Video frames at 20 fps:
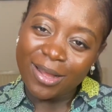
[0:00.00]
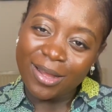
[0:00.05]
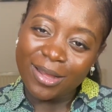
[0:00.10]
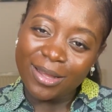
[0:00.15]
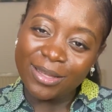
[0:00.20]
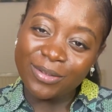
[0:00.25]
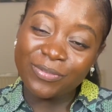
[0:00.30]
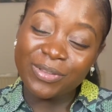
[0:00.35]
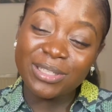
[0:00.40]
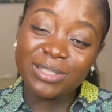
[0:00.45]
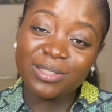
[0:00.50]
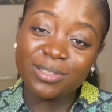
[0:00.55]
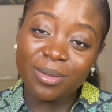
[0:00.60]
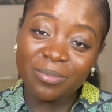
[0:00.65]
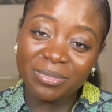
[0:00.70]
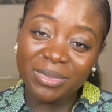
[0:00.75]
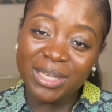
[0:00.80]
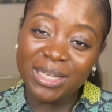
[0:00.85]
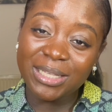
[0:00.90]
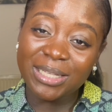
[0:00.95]
if there's
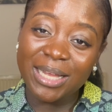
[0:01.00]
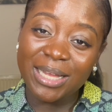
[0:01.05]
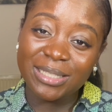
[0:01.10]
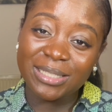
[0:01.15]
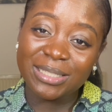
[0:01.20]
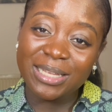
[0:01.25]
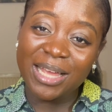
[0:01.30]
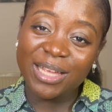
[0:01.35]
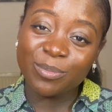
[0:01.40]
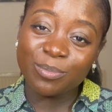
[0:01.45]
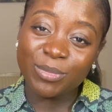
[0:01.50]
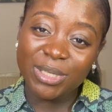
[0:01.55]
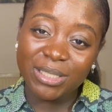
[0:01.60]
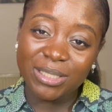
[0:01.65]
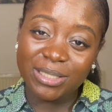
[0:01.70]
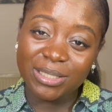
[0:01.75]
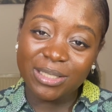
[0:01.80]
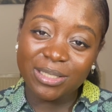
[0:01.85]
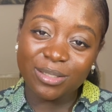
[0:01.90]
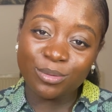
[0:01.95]
something that I
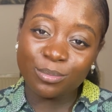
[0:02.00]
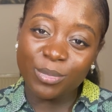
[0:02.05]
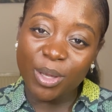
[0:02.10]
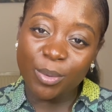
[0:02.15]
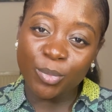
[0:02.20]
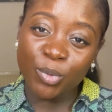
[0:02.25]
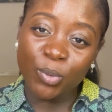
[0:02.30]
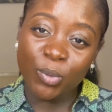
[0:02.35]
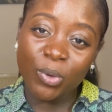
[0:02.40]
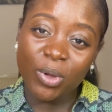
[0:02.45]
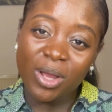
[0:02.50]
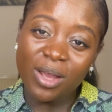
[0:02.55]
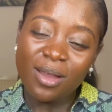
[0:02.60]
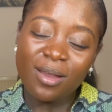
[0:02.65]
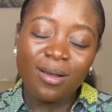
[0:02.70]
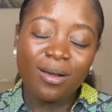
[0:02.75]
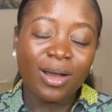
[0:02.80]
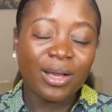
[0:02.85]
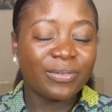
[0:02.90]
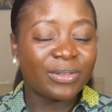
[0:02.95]
missed in the memo, or
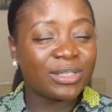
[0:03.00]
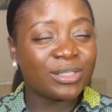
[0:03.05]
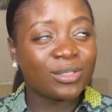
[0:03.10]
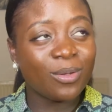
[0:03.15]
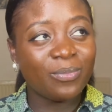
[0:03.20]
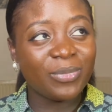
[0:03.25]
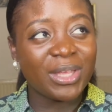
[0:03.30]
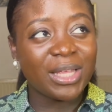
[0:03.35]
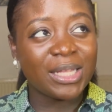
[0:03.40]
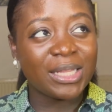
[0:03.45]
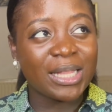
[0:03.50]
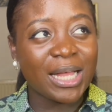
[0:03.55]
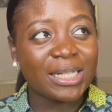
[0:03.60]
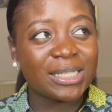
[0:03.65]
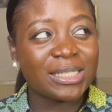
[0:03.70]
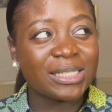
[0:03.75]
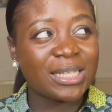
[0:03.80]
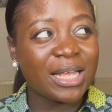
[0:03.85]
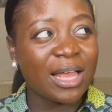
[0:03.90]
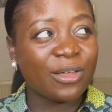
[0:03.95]
if there's something
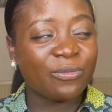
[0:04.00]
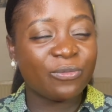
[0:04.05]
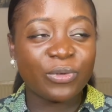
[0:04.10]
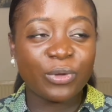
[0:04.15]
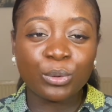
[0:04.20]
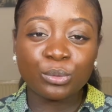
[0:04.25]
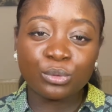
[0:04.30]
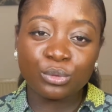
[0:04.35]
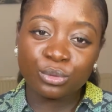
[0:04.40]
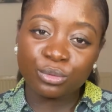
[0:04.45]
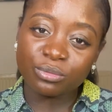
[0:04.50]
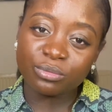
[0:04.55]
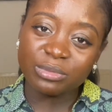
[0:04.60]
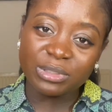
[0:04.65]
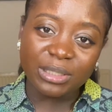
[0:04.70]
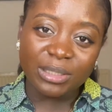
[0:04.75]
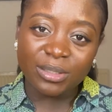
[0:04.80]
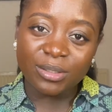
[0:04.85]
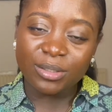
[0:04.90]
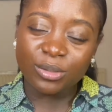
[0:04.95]
that I failed to
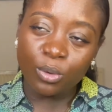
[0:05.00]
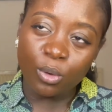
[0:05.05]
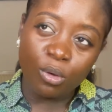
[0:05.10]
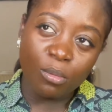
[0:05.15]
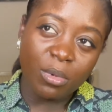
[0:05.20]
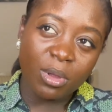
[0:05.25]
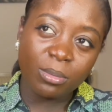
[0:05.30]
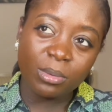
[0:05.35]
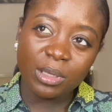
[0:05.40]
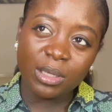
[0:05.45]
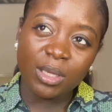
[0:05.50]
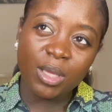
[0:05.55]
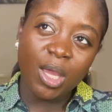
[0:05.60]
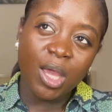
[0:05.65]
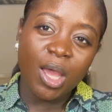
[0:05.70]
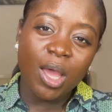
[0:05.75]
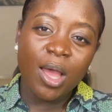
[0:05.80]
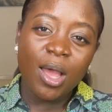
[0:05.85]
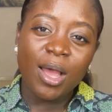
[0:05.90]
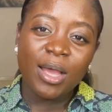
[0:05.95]
read, or maybe
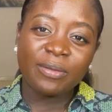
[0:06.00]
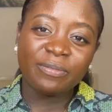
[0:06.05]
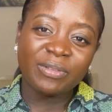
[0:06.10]
if